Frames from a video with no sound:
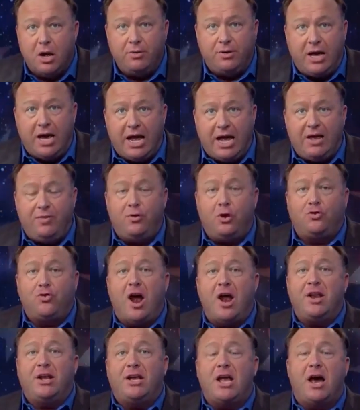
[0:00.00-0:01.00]
Okay, they're
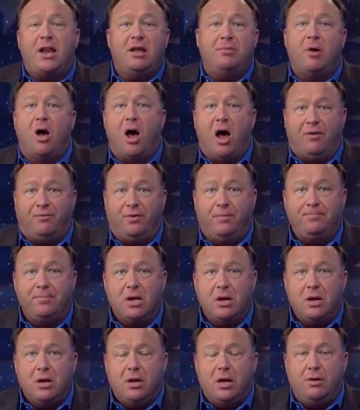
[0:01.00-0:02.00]
trying to cut him off,
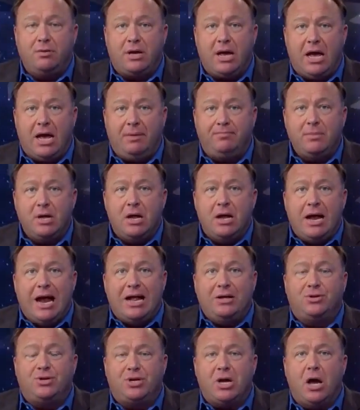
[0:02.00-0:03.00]
okay?
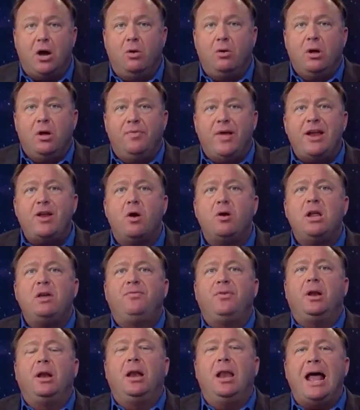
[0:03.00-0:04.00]
And so they don't
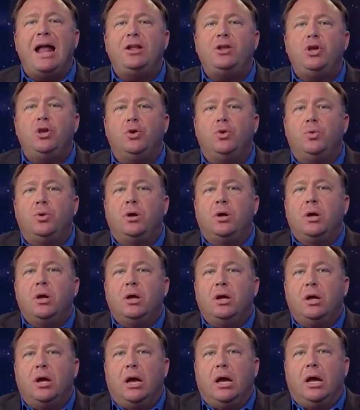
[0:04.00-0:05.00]
even let you
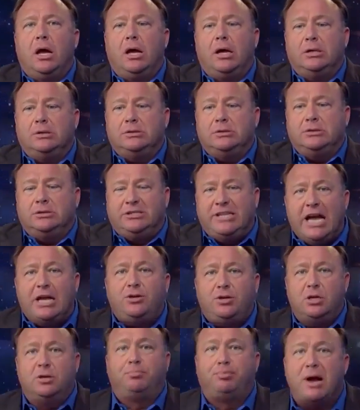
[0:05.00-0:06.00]
uh,
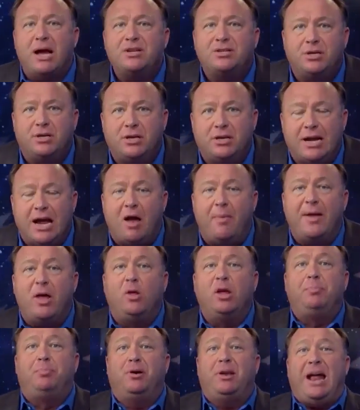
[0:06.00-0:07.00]
get to the president now. And they
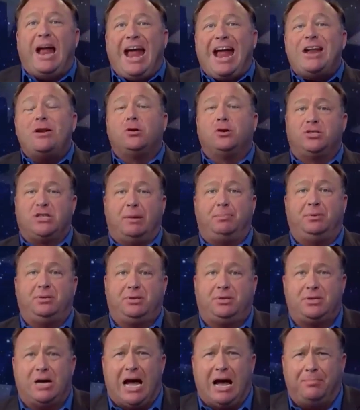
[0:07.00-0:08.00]
only put haters up at
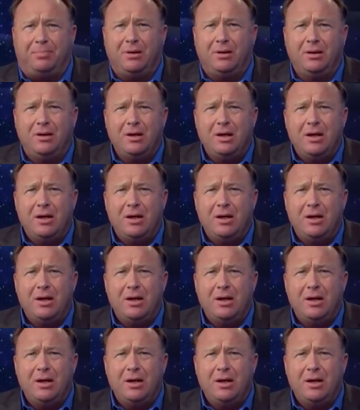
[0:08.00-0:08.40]
the top.